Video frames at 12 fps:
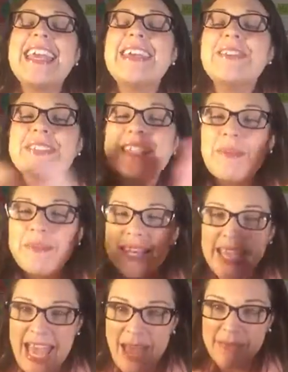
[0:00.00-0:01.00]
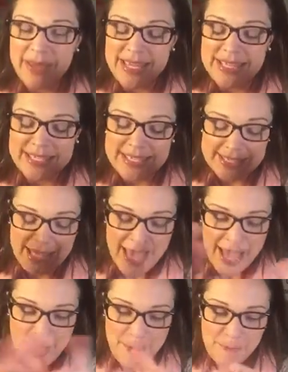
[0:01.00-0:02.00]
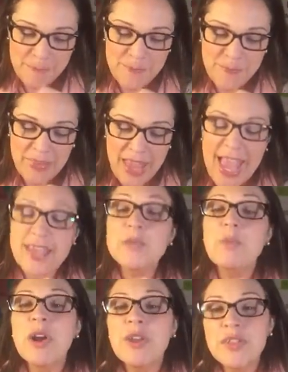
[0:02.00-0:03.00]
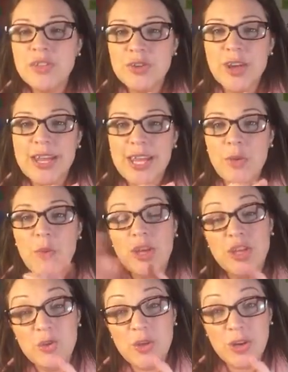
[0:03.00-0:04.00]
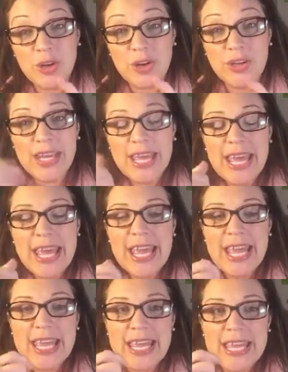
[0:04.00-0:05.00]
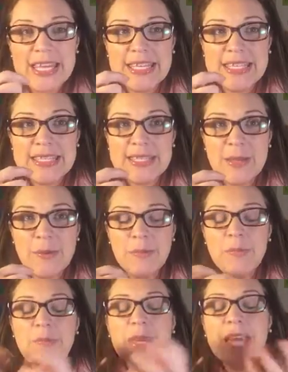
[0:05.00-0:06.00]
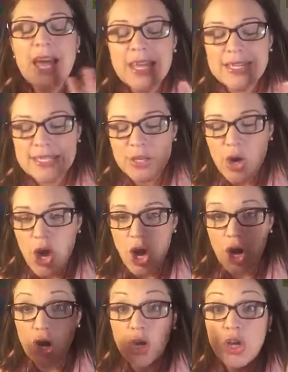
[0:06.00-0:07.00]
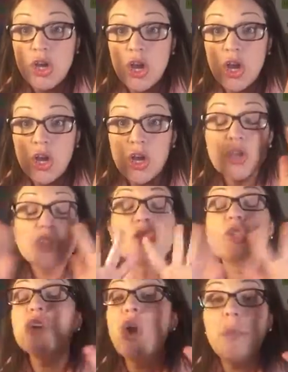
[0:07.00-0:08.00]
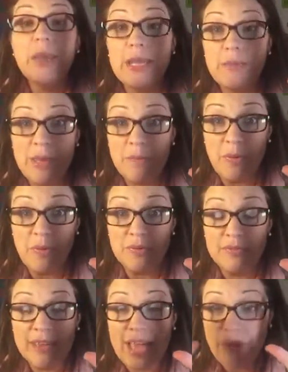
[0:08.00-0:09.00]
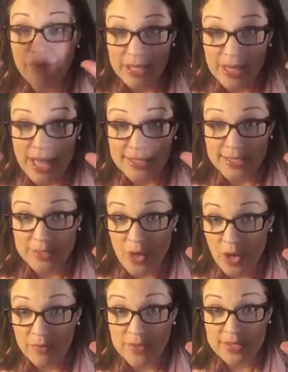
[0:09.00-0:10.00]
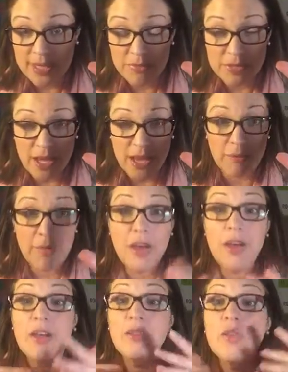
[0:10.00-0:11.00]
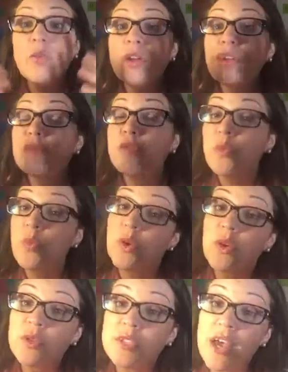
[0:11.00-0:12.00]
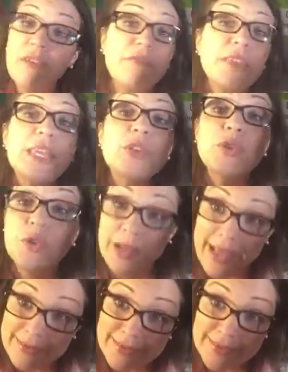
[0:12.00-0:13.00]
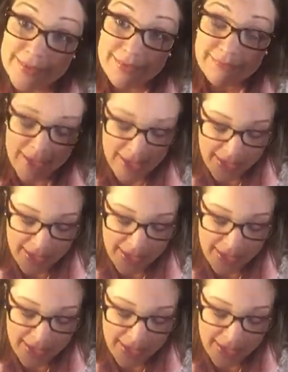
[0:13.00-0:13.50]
If something happens, as part of the training, what you'll learn is because there are so many people having classes all at the same time on the wonderful world of the internets,